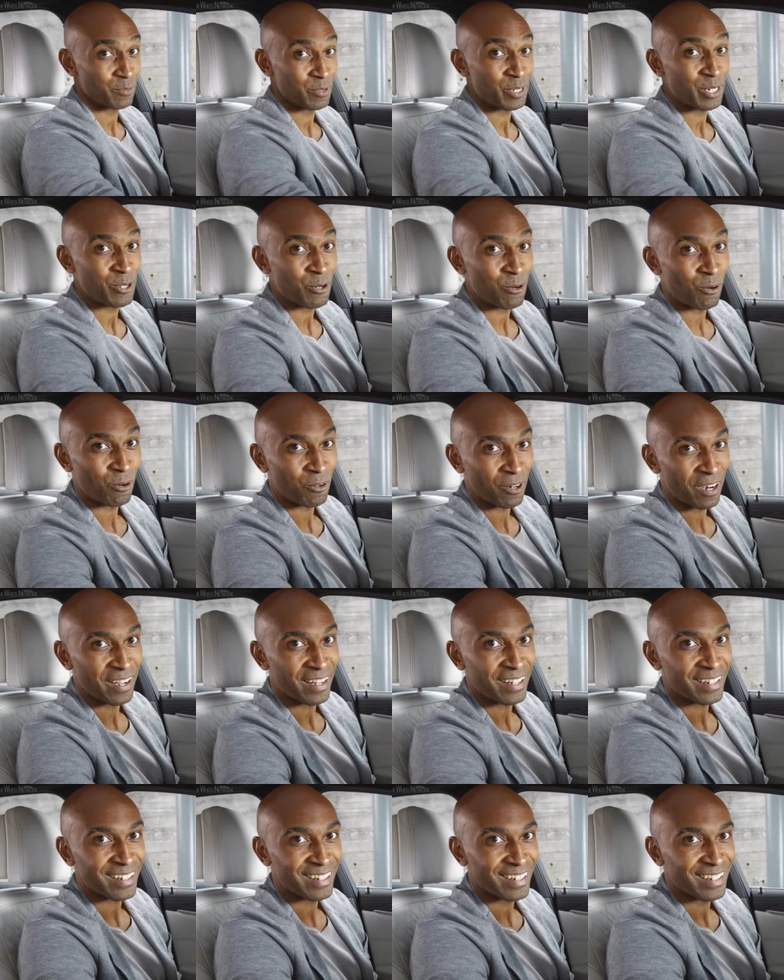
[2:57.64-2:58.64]
Pretty cool,
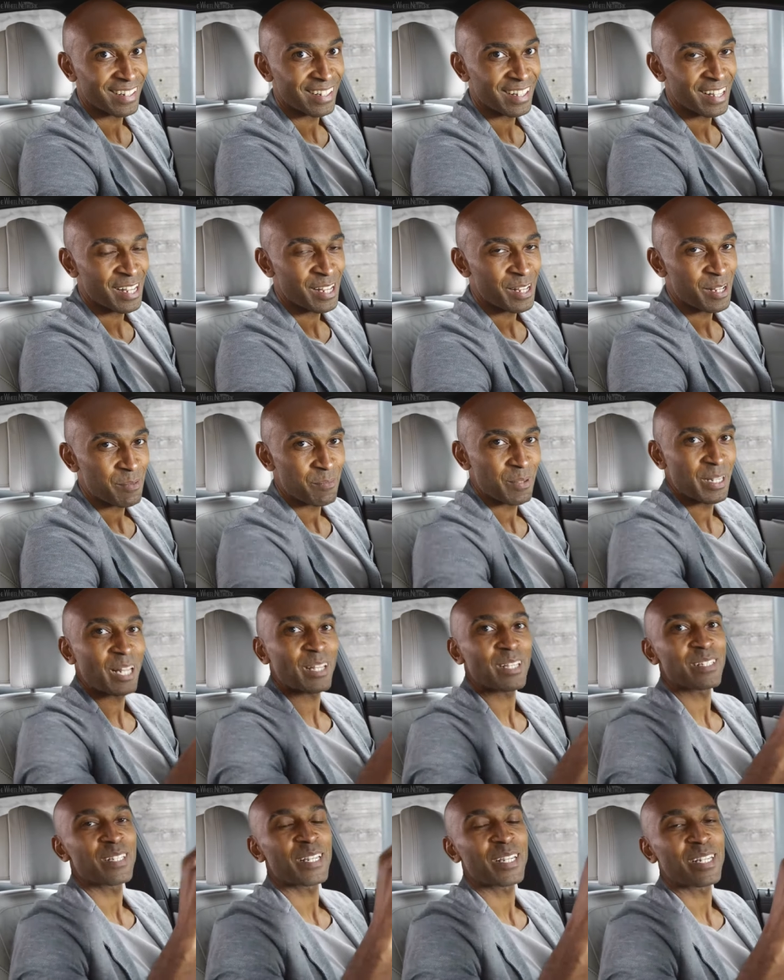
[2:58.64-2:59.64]
right? But
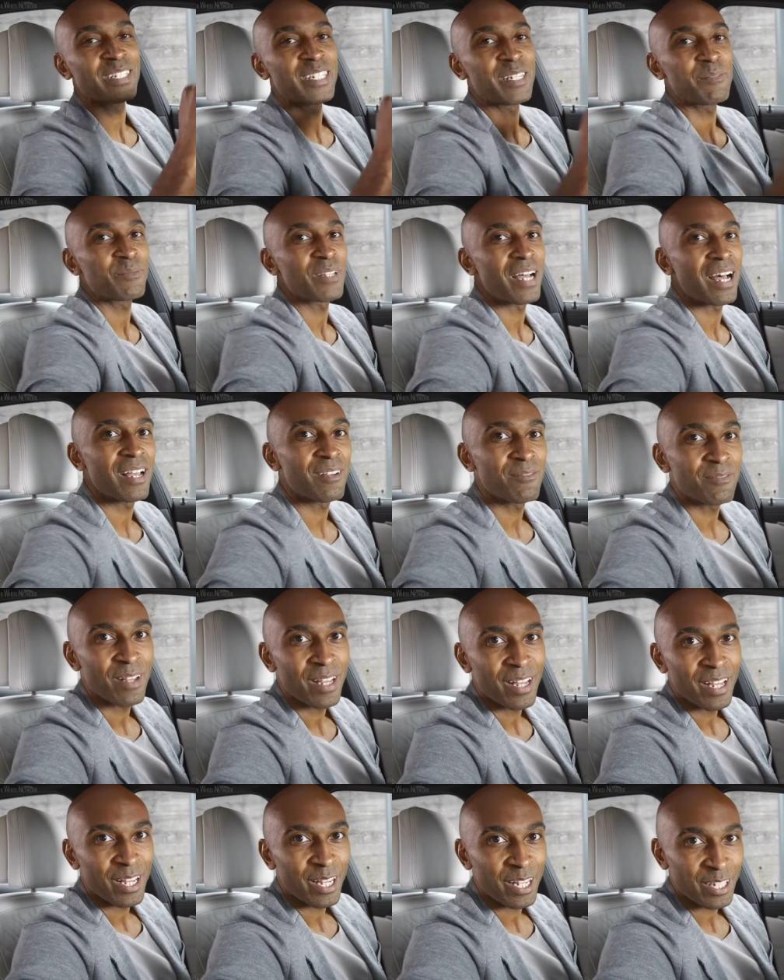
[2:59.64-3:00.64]
now let's take a deep dive
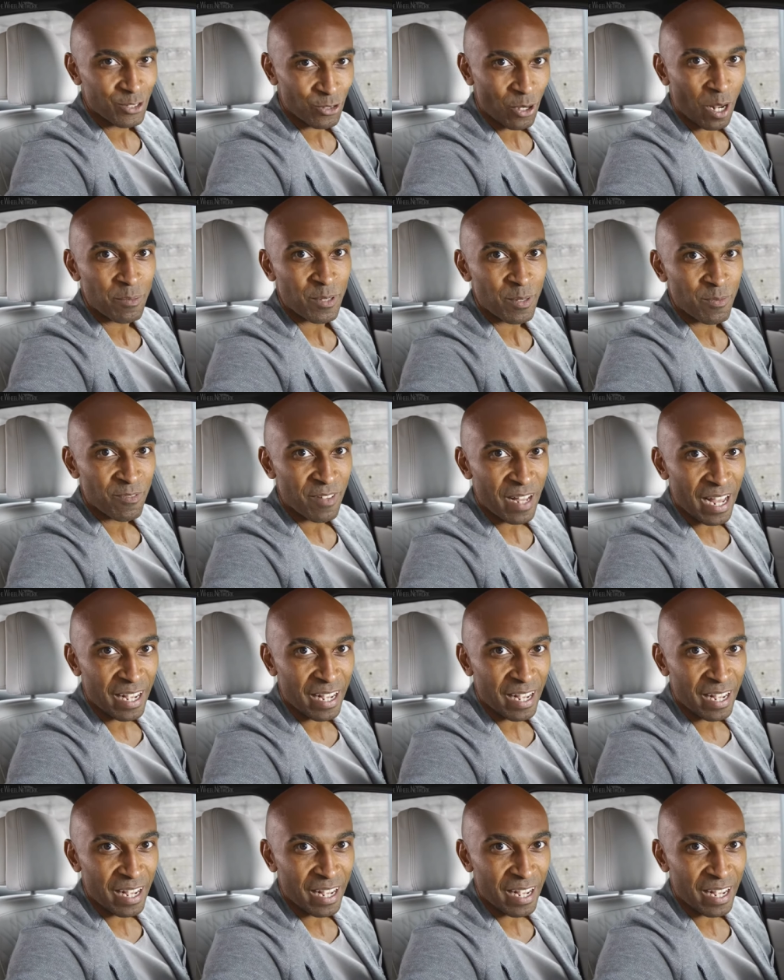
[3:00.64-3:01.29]
and drop some